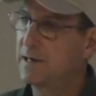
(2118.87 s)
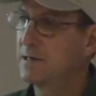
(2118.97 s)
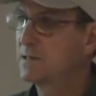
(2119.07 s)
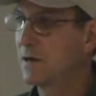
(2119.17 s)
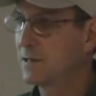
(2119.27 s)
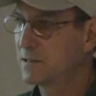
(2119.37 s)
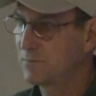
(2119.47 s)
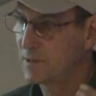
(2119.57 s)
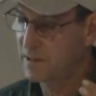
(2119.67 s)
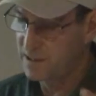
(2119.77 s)
And you talk to
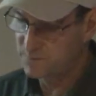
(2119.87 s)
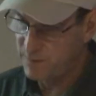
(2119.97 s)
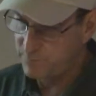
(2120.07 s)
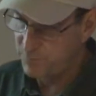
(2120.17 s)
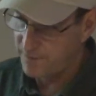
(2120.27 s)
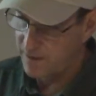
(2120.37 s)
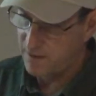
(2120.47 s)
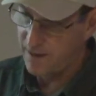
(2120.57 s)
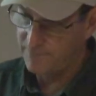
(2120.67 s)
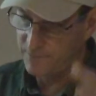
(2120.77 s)
one of these people
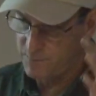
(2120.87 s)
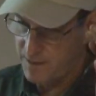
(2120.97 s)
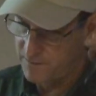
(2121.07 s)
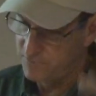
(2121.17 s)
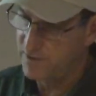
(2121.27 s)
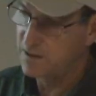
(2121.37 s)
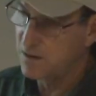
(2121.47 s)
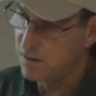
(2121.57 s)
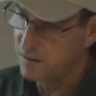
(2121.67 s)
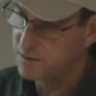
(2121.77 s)
there after about three
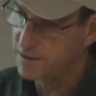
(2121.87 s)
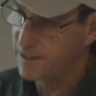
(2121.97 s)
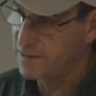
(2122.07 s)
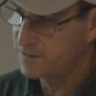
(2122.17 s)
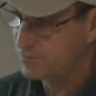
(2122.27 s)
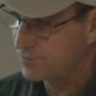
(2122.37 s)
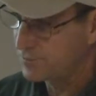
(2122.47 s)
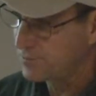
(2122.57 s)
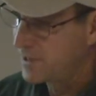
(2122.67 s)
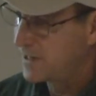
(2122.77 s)
calls, you get
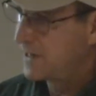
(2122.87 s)
through,